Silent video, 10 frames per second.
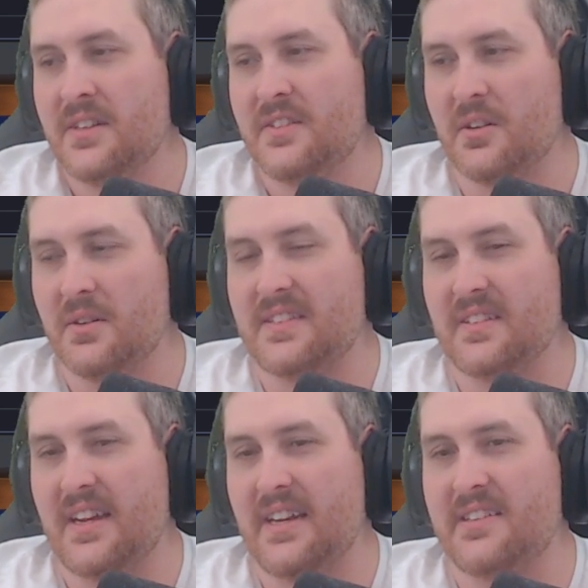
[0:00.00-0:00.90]
So it's
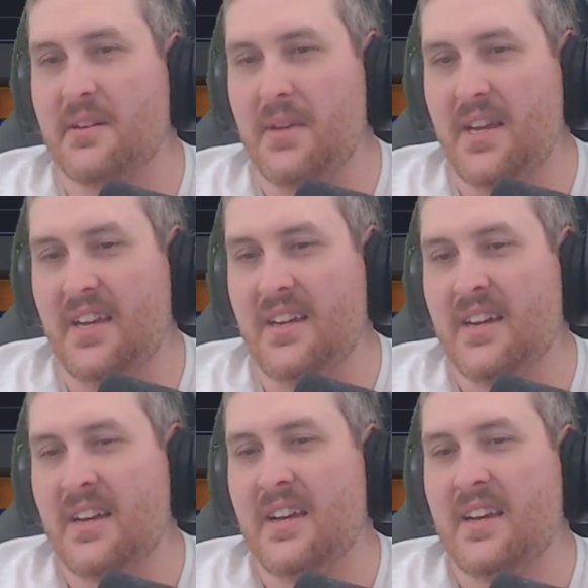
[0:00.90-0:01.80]
like, to
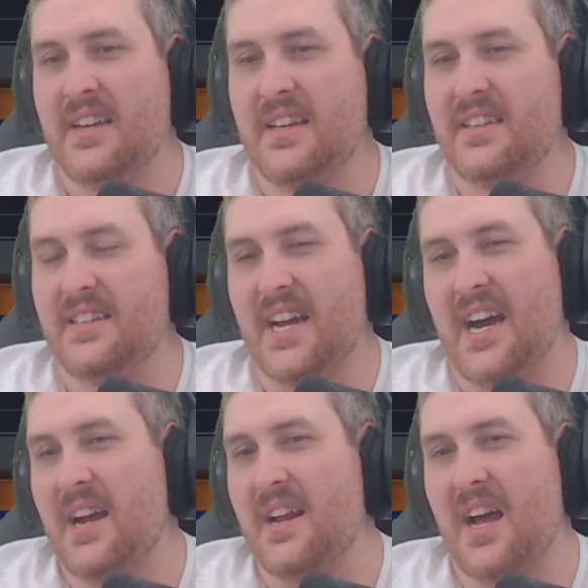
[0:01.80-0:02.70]
me, yeah,